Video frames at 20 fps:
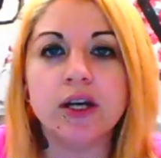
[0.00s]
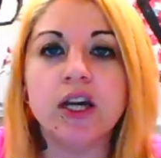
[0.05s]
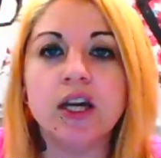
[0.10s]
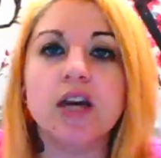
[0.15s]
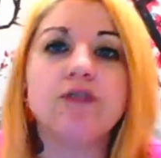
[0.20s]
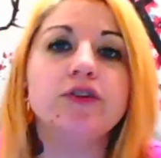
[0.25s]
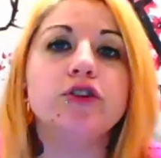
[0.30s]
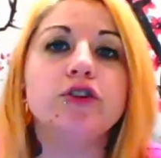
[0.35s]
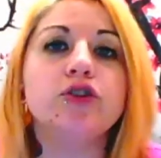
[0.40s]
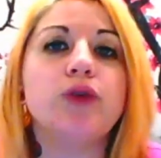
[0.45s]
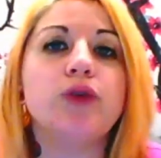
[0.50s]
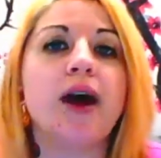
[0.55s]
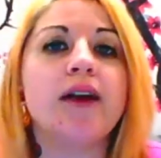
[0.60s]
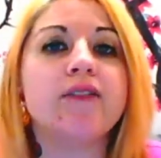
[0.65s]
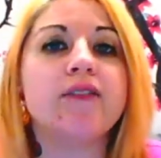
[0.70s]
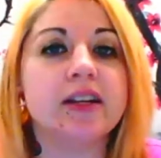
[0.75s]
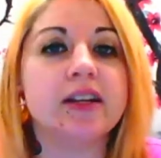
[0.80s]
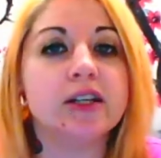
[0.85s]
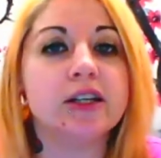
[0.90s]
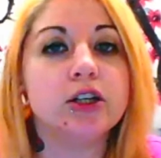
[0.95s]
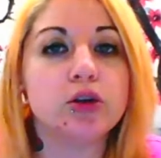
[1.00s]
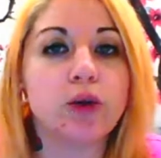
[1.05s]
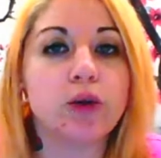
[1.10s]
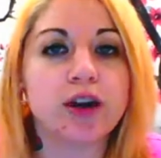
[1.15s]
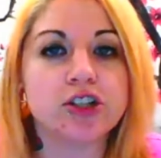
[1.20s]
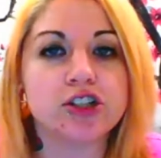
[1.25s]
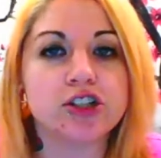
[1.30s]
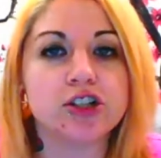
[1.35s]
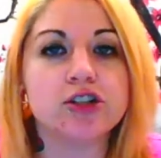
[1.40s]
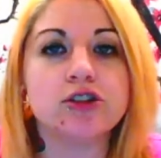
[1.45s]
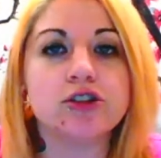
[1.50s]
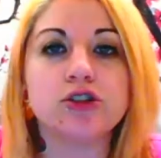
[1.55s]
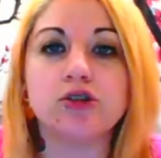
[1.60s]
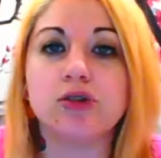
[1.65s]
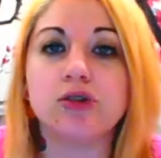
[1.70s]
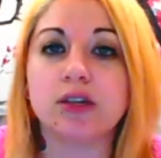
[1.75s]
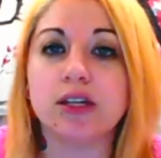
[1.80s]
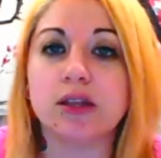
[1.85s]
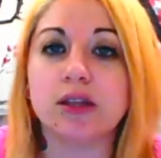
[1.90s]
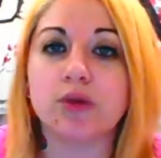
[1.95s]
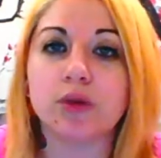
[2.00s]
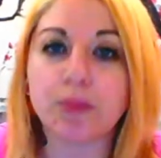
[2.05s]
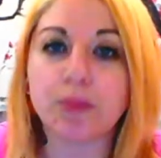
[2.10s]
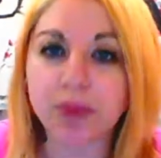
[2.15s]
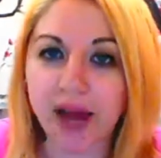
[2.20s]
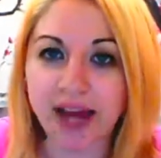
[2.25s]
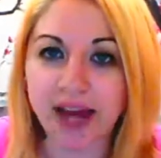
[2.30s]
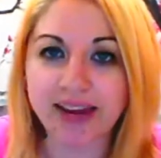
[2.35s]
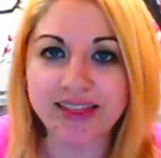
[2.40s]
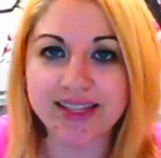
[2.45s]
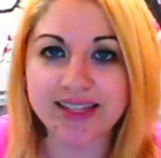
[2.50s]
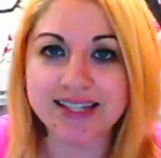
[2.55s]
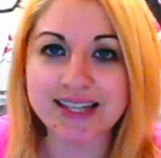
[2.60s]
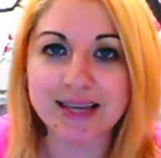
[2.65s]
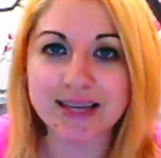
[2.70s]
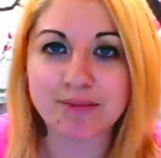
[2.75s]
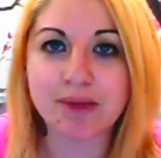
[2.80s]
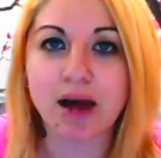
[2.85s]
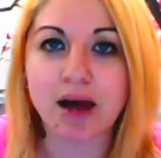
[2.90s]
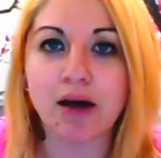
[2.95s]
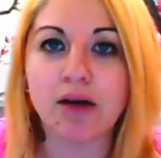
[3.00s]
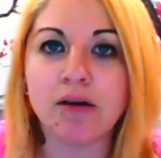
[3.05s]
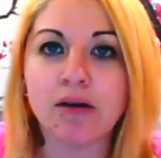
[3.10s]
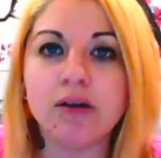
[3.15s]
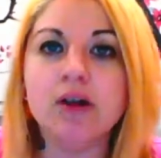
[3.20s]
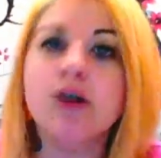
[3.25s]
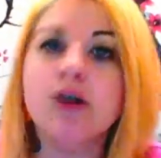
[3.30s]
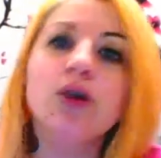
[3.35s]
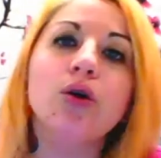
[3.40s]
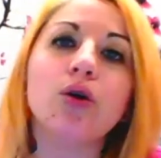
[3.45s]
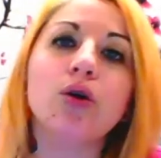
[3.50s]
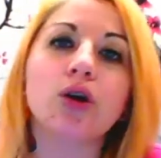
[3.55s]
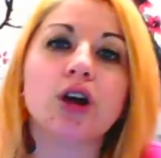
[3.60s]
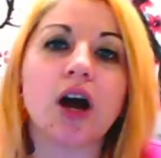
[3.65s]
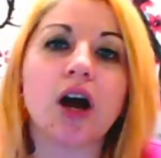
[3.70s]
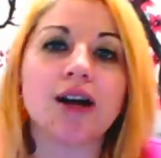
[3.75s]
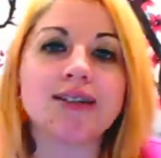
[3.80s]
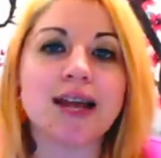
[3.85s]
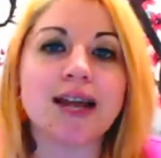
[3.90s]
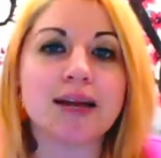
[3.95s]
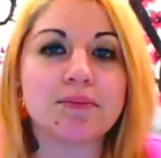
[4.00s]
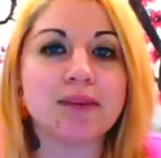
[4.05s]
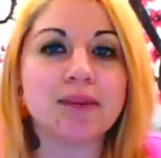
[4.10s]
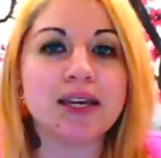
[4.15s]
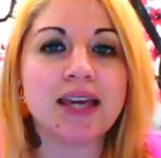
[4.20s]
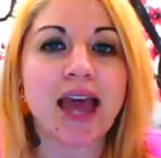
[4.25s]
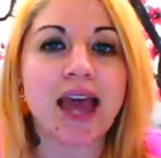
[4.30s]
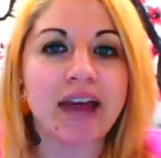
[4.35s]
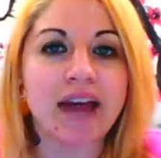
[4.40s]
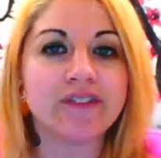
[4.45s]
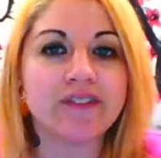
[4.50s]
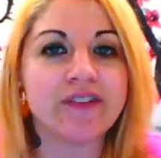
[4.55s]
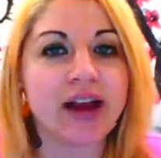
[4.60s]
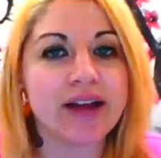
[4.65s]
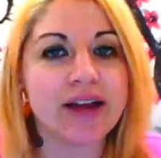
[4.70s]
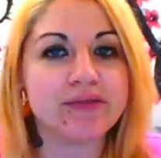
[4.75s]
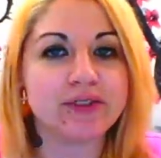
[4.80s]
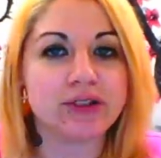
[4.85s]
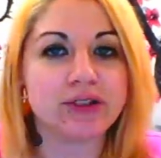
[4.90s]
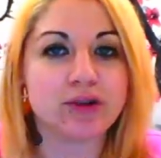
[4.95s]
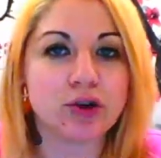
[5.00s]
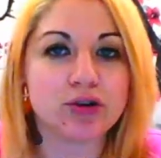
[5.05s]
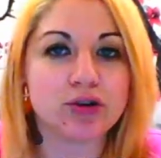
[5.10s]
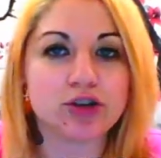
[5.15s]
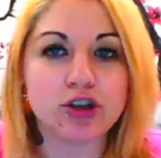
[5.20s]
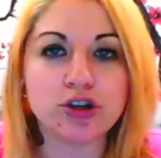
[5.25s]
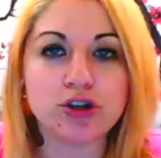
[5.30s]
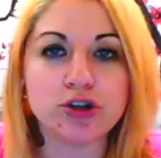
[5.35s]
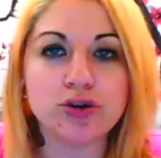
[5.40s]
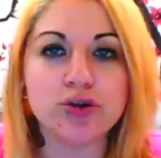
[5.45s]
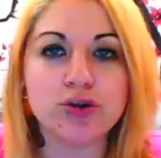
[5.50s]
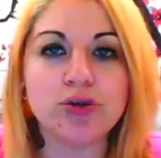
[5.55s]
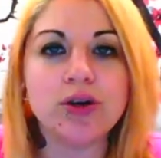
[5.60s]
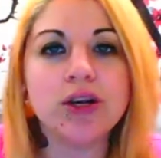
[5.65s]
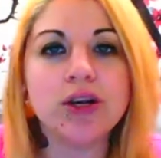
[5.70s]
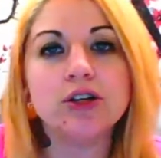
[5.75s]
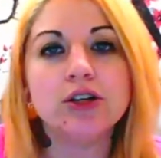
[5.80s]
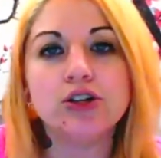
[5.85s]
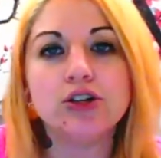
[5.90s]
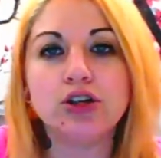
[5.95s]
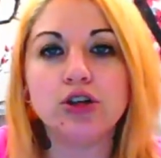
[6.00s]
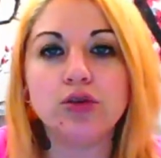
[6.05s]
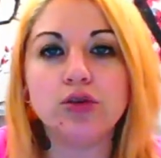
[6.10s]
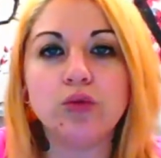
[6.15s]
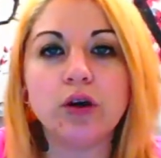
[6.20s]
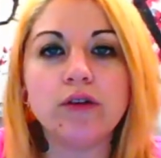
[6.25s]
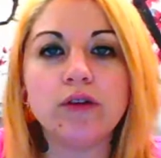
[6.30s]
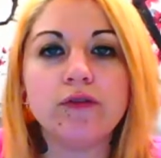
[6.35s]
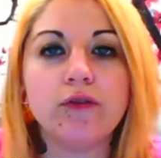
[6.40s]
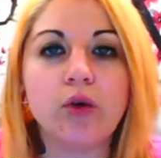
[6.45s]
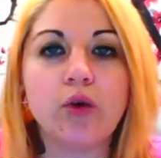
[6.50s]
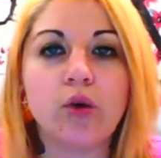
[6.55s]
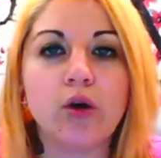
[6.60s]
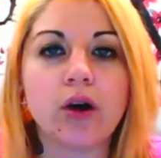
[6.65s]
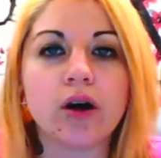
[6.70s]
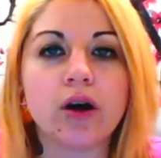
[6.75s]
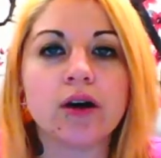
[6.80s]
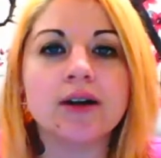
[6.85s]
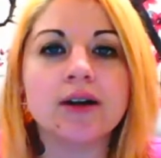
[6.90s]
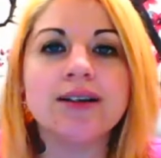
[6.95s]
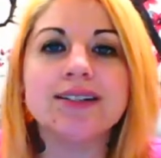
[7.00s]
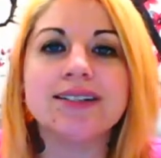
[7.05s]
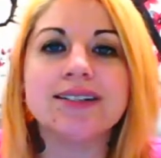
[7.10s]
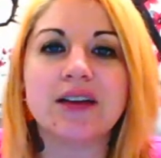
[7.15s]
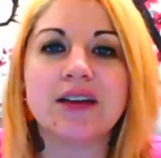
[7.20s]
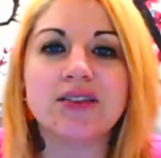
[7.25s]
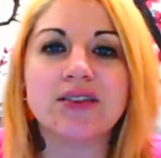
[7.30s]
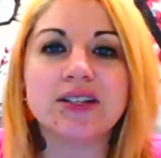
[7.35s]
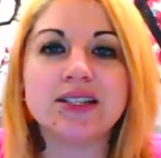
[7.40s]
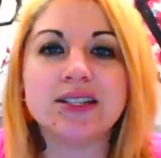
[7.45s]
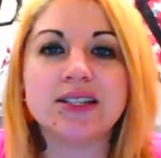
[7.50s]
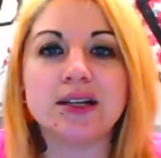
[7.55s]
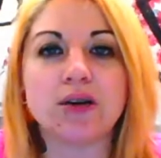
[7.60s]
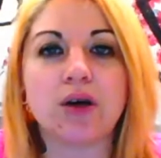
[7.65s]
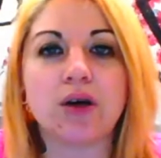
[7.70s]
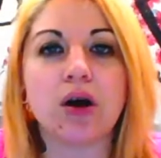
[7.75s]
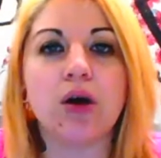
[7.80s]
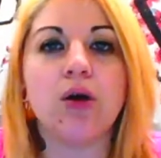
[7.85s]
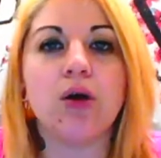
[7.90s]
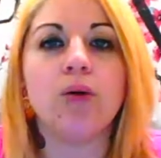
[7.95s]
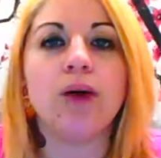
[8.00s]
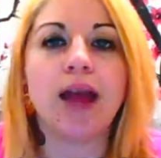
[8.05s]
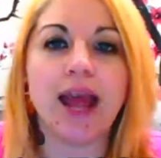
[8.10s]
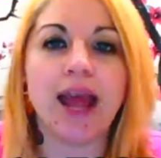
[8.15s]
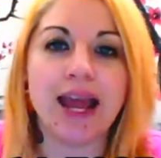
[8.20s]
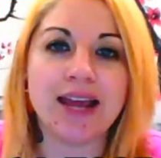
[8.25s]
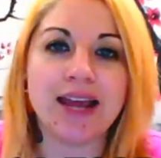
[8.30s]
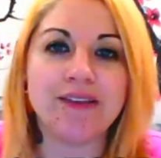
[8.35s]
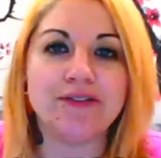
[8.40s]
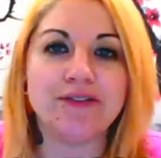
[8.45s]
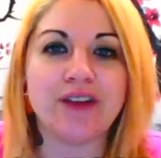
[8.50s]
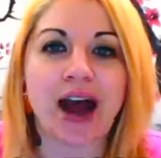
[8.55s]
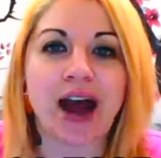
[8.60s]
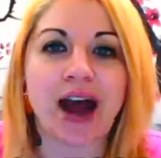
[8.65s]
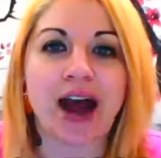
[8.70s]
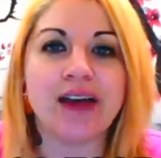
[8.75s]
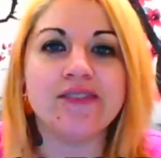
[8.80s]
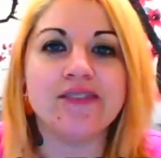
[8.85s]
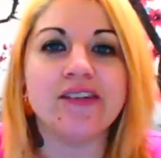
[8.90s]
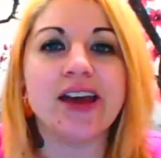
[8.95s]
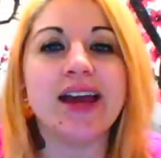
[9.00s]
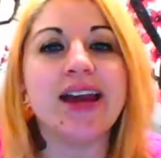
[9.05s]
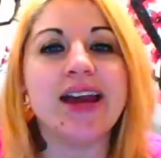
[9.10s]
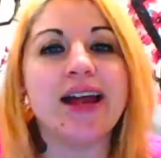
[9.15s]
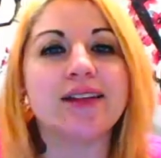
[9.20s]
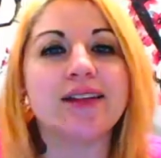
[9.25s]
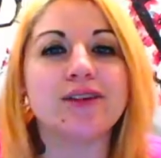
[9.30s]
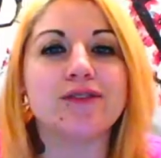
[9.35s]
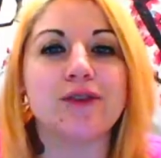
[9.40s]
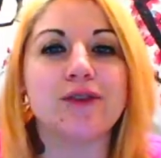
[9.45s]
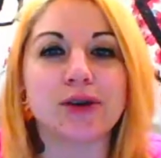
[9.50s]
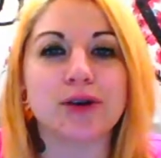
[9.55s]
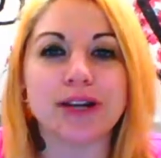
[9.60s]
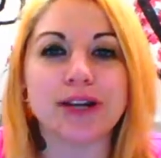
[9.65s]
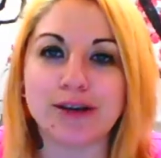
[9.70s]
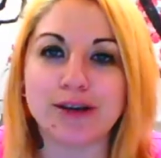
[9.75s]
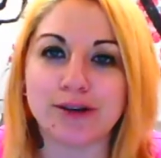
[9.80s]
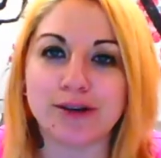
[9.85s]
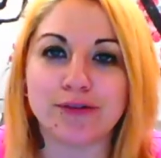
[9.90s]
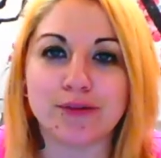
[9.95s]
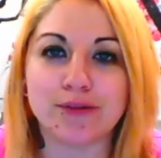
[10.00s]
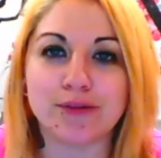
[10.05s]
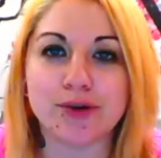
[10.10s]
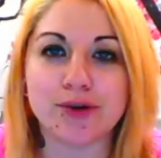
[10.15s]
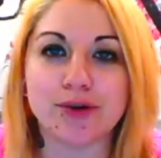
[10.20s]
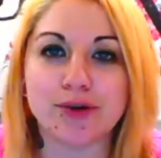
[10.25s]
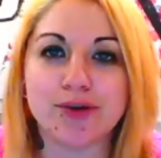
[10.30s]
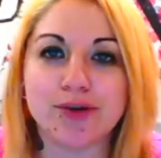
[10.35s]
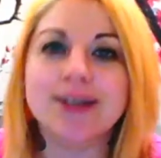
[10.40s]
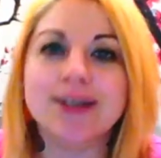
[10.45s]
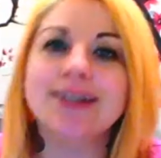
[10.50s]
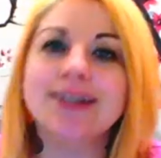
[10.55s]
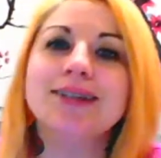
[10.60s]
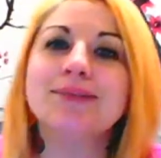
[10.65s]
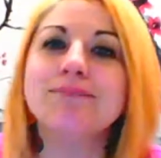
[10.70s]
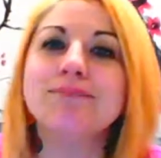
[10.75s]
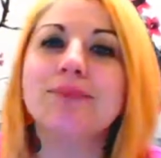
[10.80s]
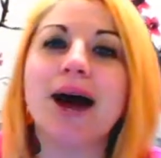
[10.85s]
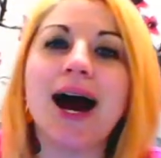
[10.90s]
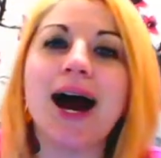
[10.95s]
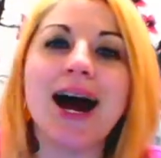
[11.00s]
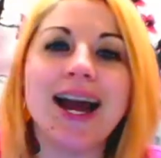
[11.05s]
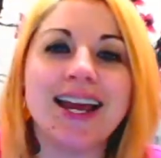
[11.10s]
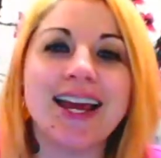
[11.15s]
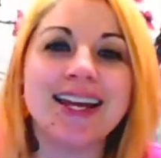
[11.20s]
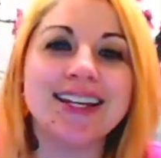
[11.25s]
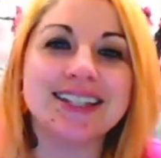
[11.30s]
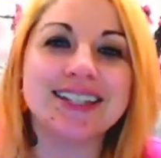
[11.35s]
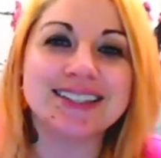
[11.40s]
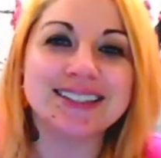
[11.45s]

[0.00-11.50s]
If you do have any questions, you can either reply to this email or contact me at 502- 214 7085, and I look forward to hearing from you. Bye.